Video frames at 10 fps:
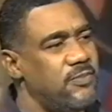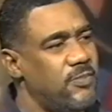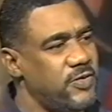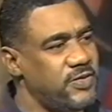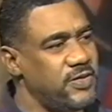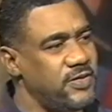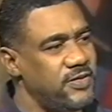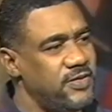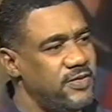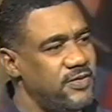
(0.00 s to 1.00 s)
Monty,
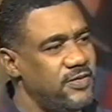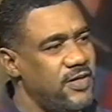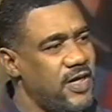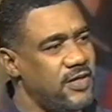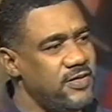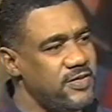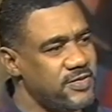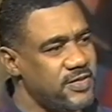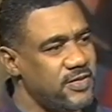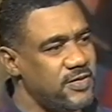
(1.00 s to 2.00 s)
I
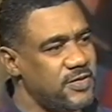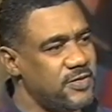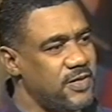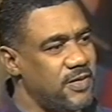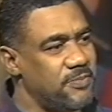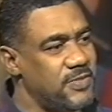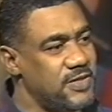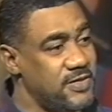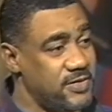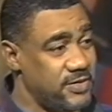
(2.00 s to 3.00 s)
understand that
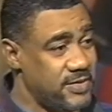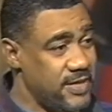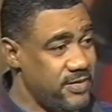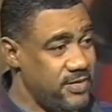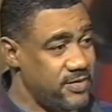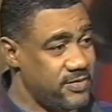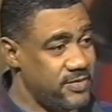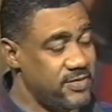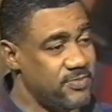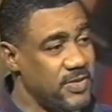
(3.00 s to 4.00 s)
this is the 10th year
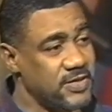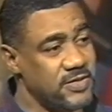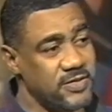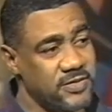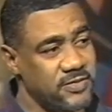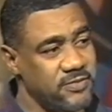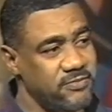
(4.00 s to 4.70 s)
since Machel's,